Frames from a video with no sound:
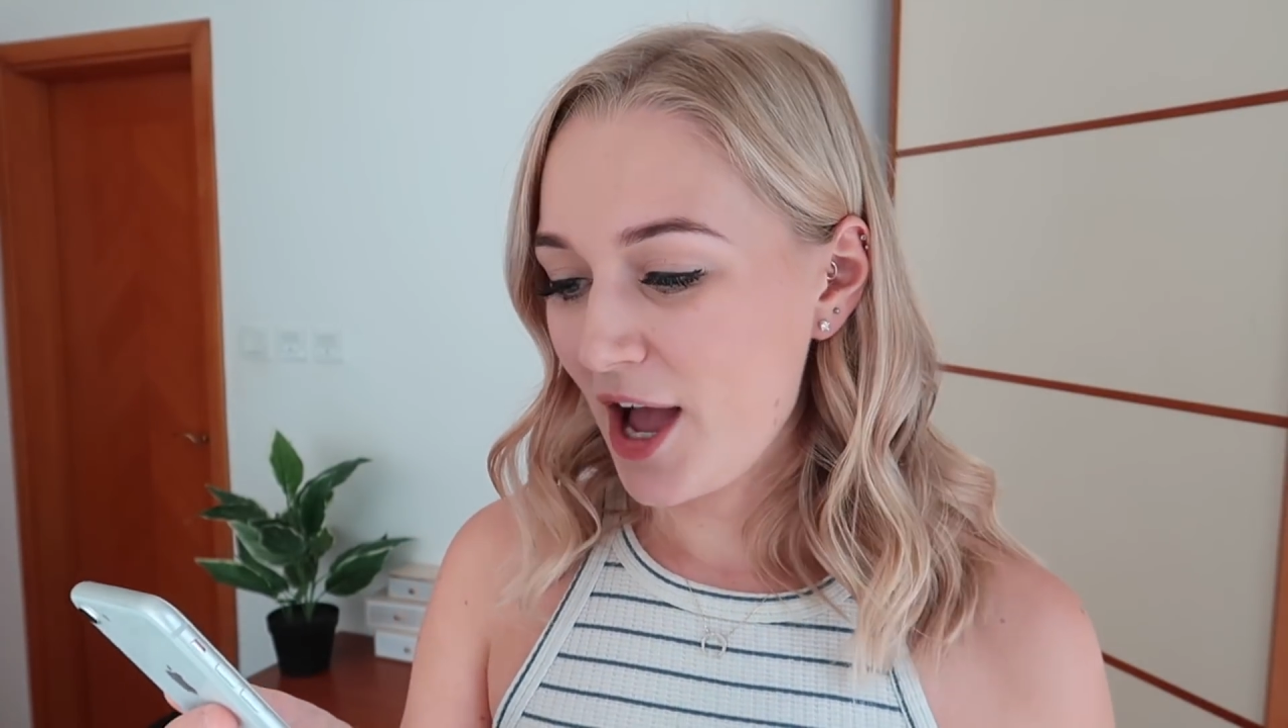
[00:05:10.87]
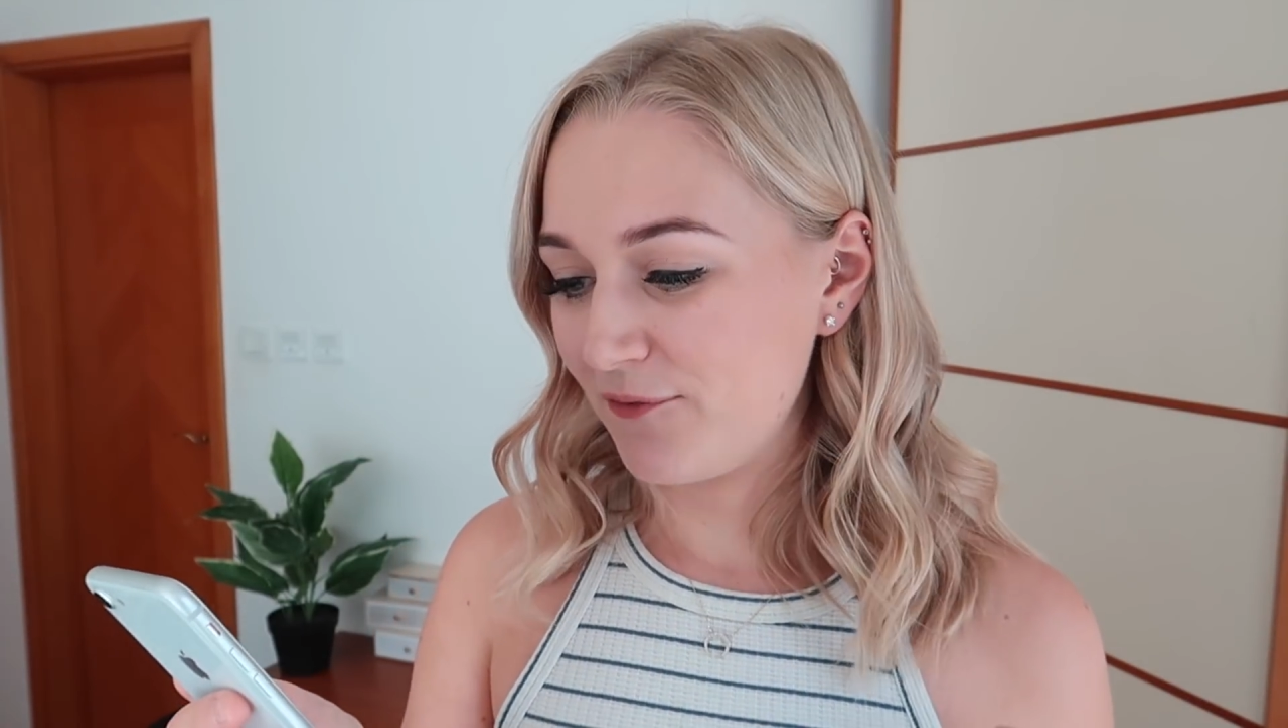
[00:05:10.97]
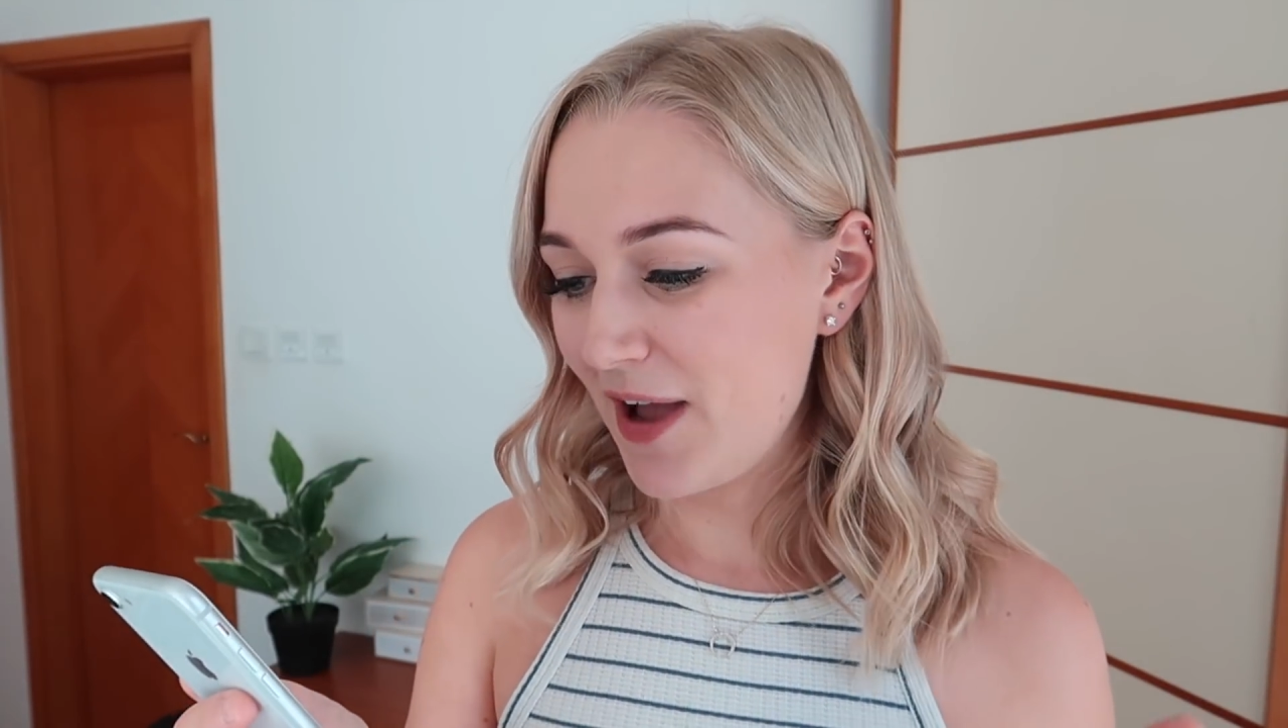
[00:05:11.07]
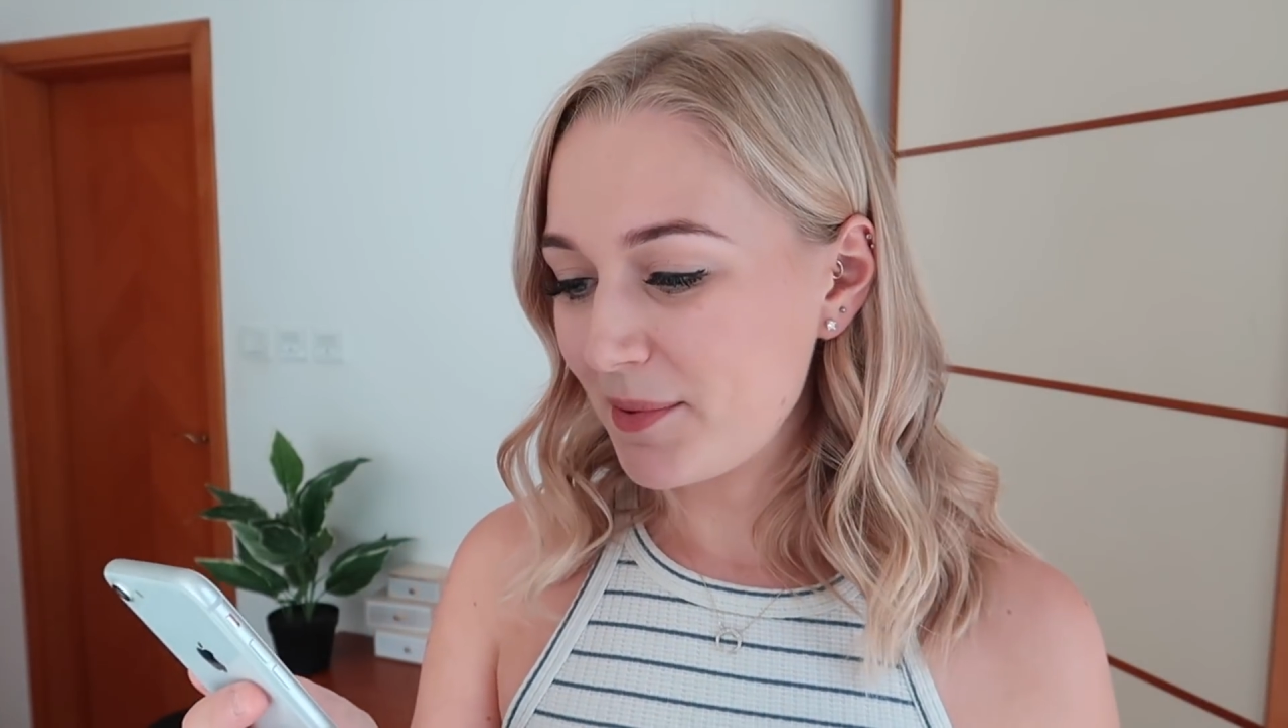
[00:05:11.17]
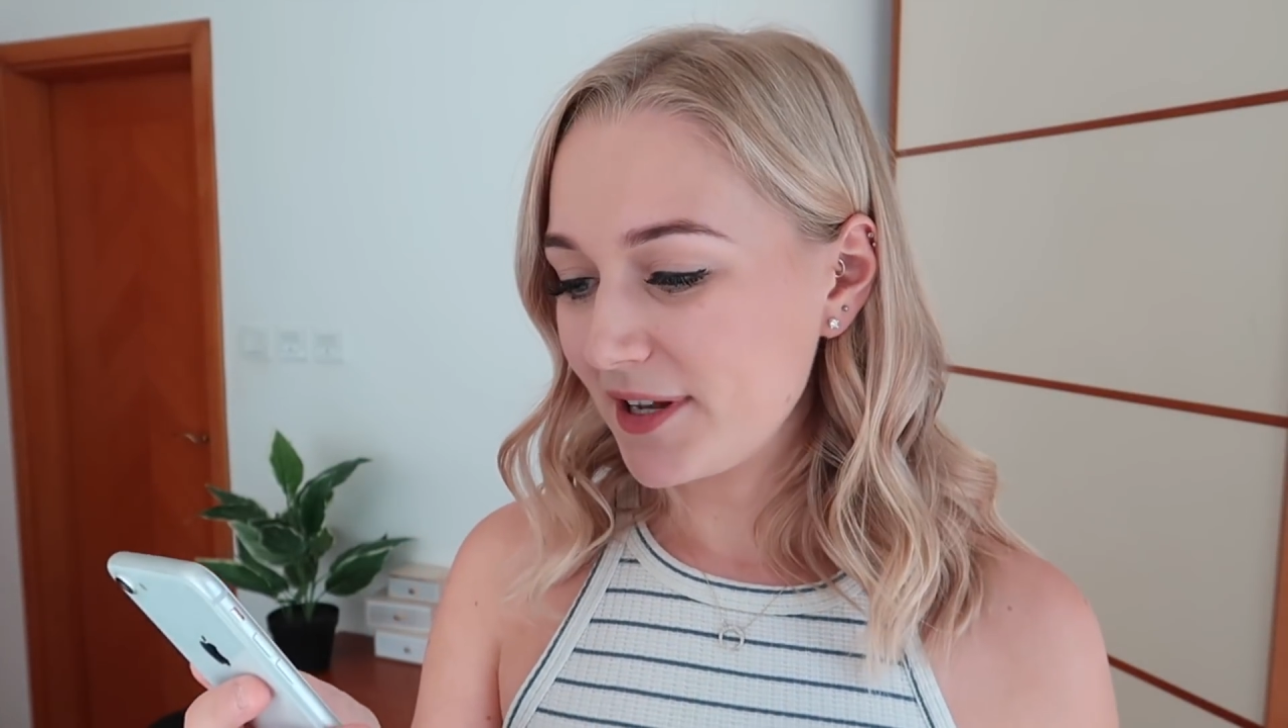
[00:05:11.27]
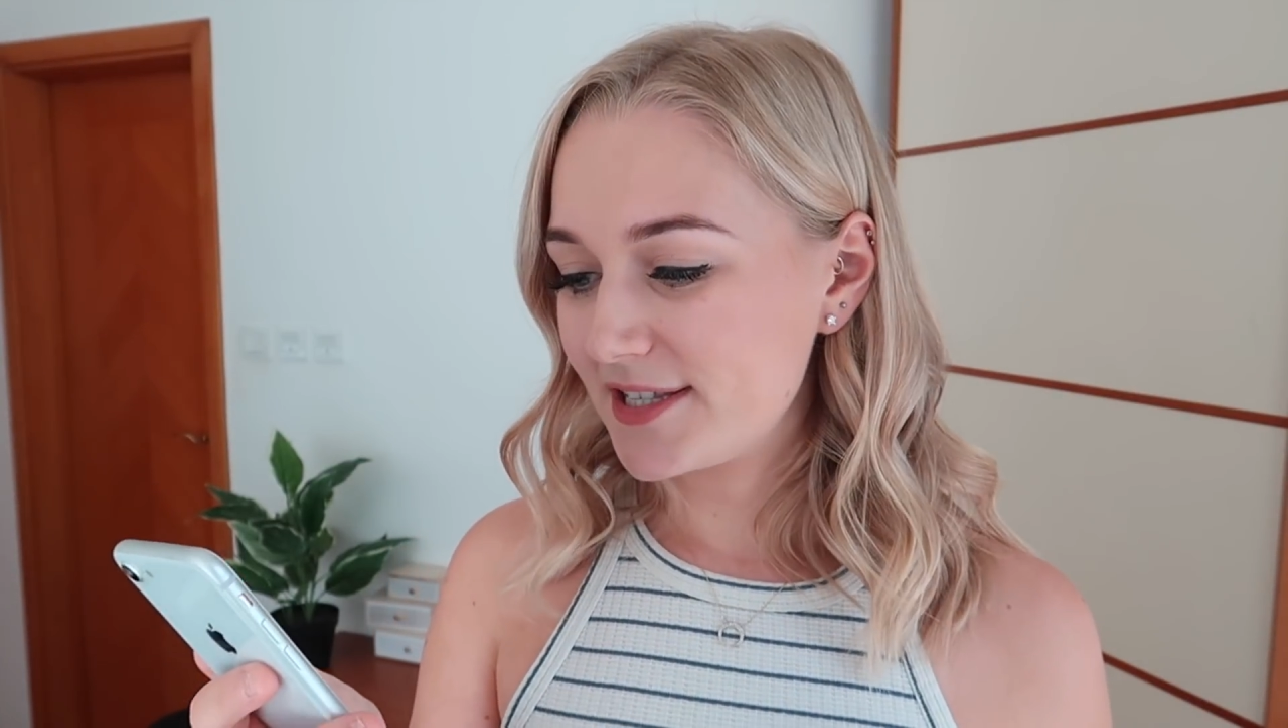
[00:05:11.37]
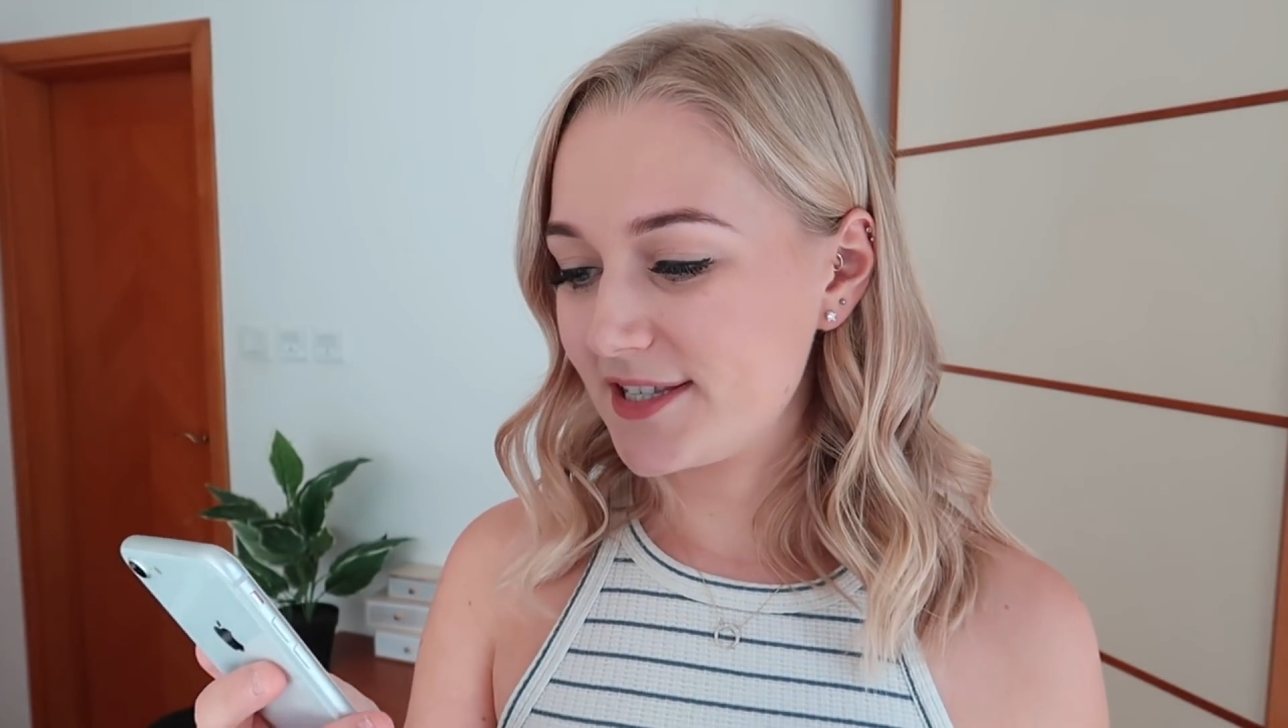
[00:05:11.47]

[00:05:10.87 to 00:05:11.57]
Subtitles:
a fabulous